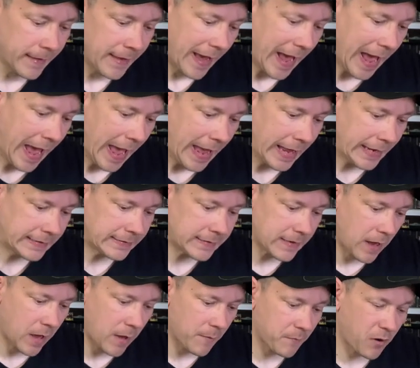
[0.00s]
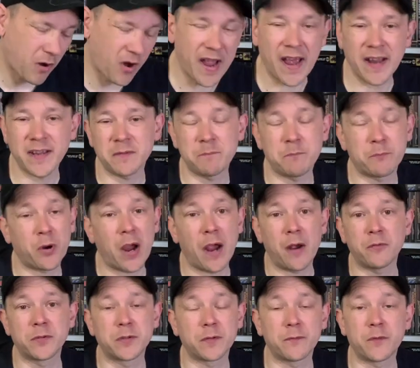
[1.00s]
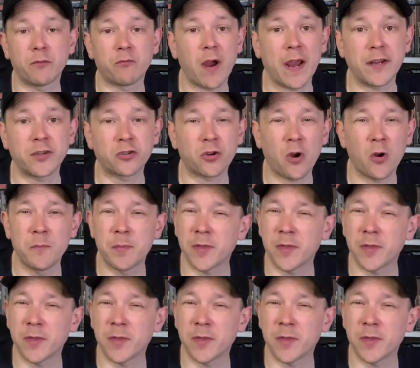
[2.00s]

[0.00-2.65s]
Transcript: And um, I had a browse of the retro,